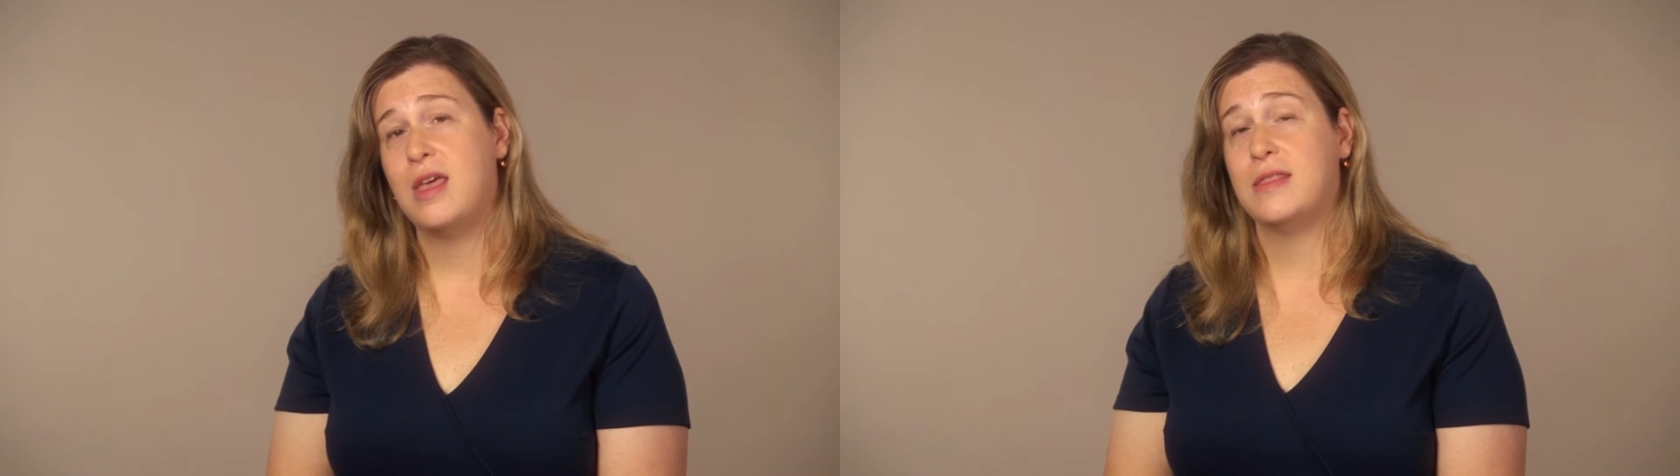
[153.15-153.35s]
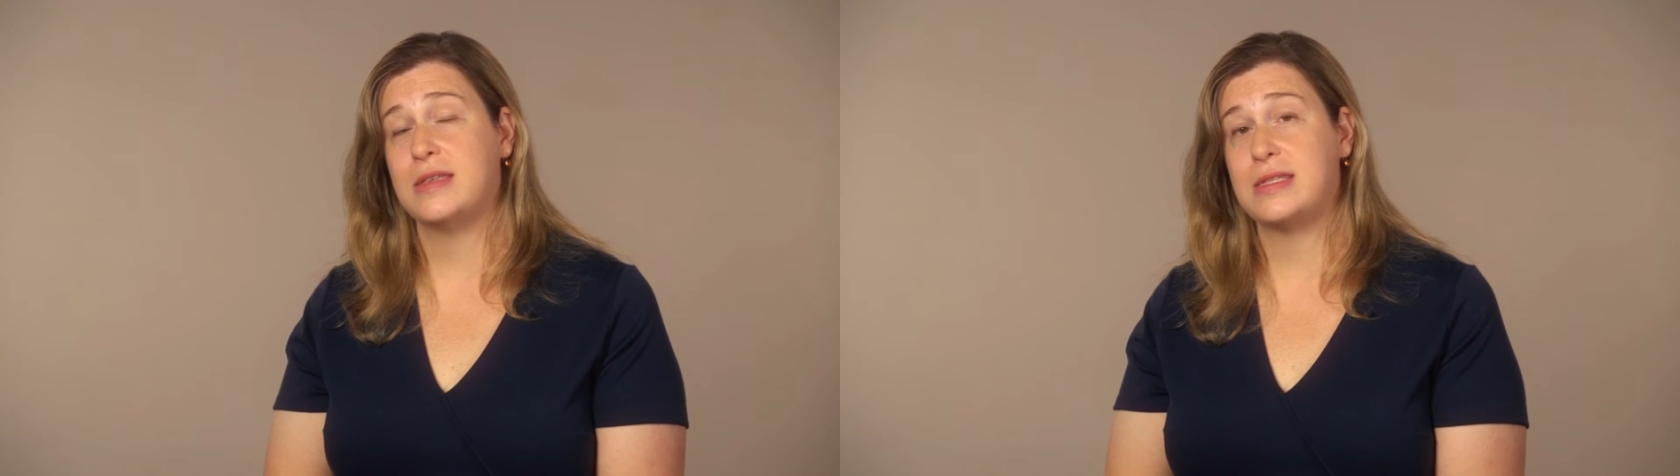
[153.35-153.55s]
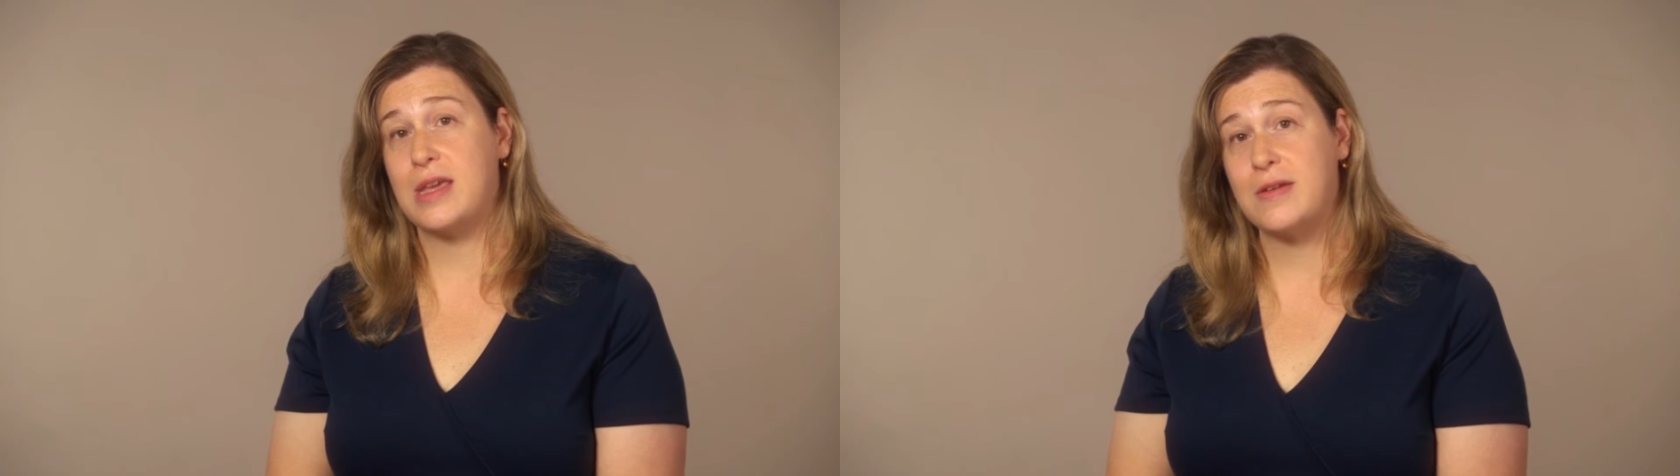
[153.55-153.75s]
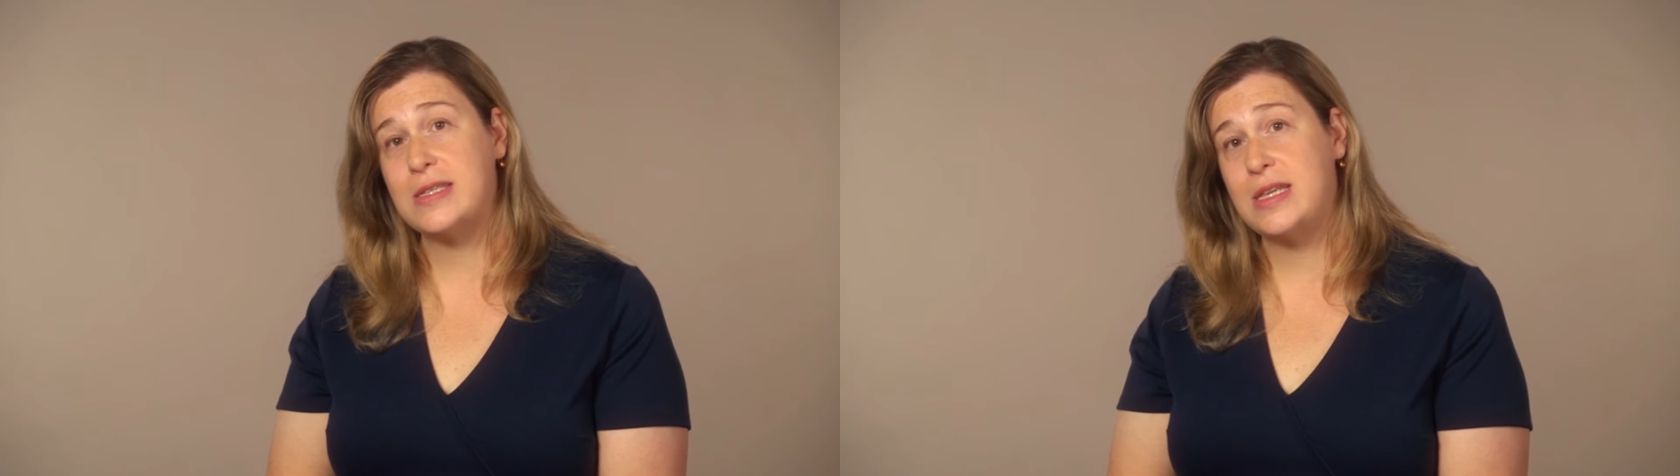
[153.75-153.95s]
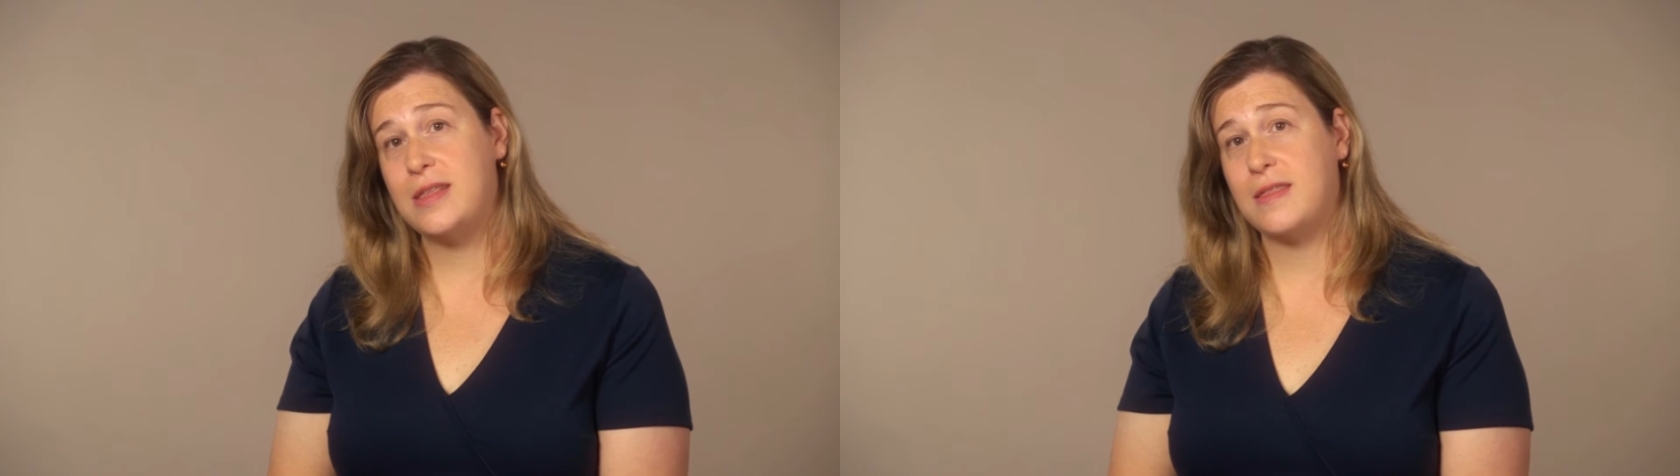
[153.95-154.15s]
the
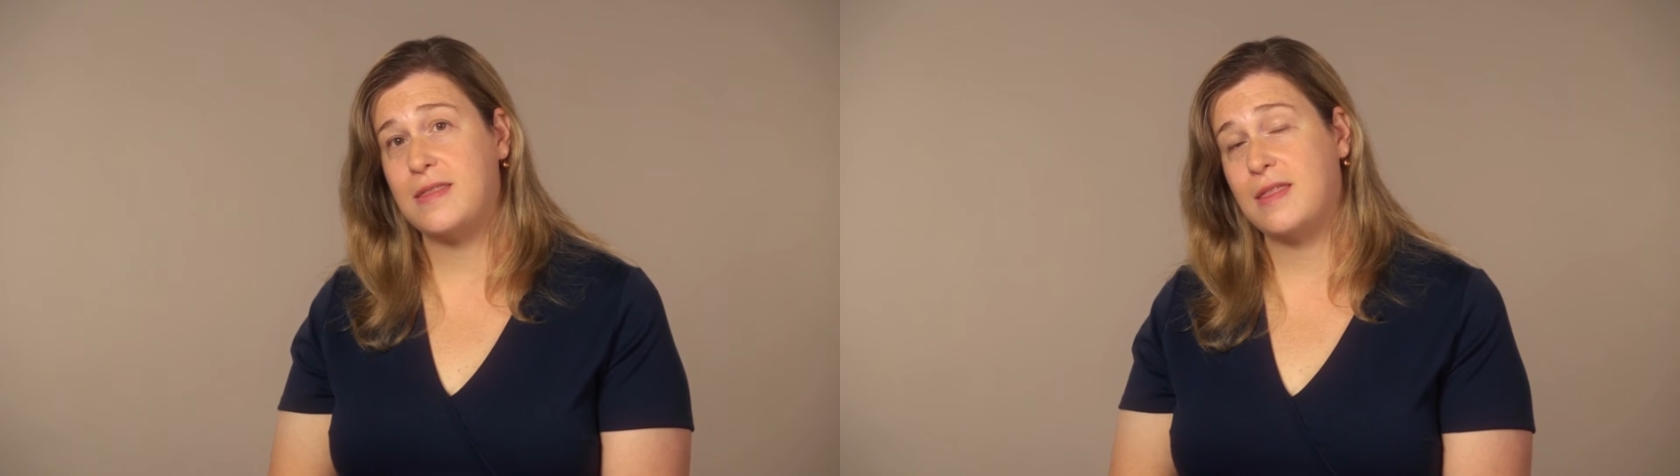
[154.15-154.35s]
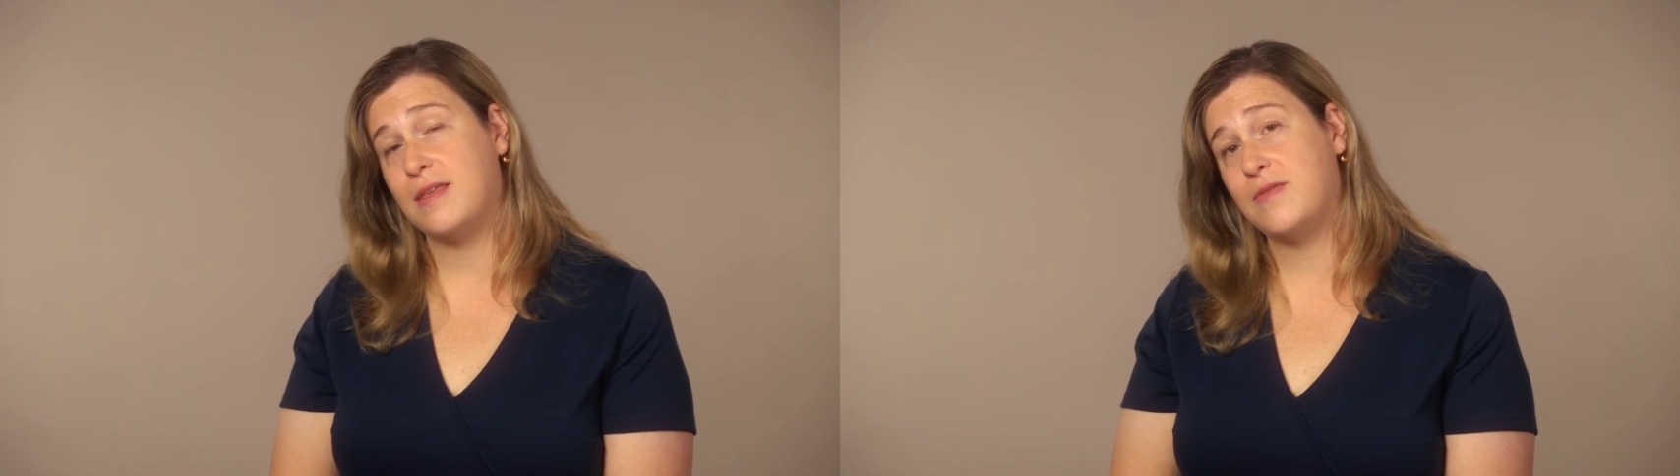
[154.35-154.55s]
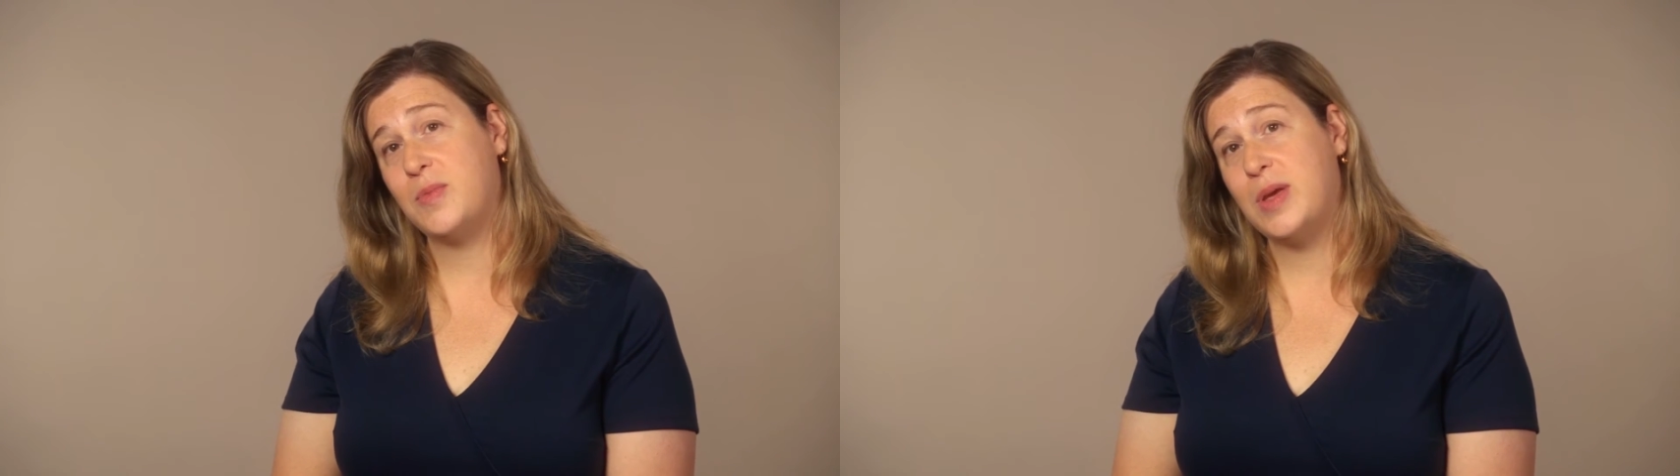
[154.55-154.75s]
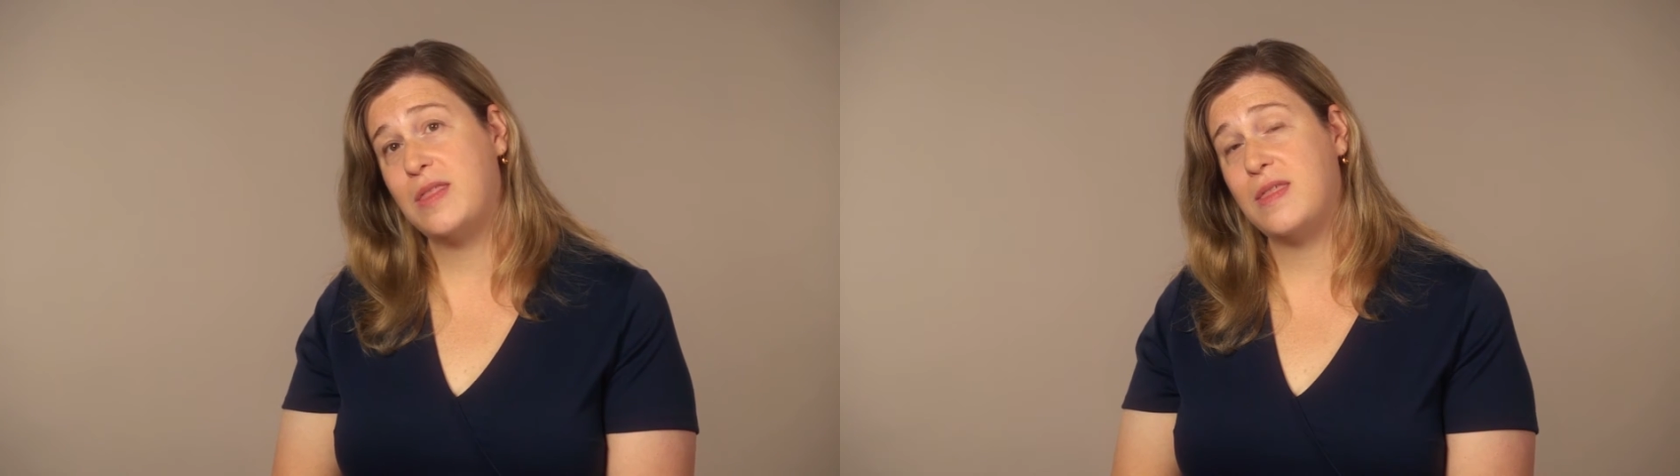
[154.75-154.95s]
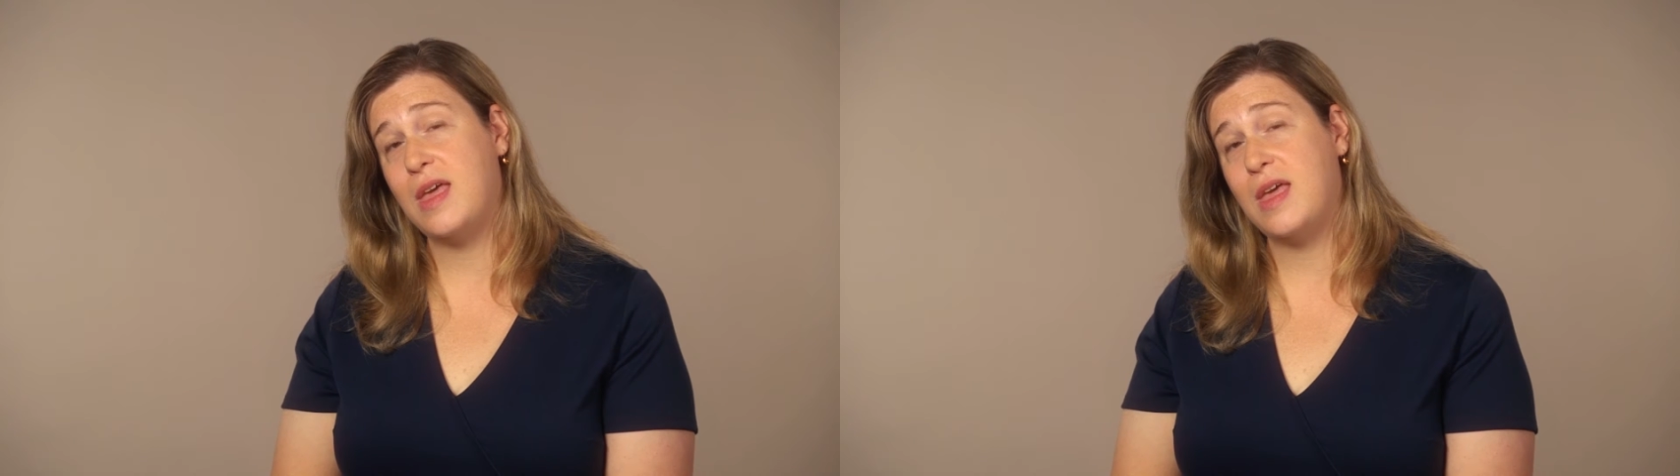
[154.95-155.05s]
scarcity that they lived with,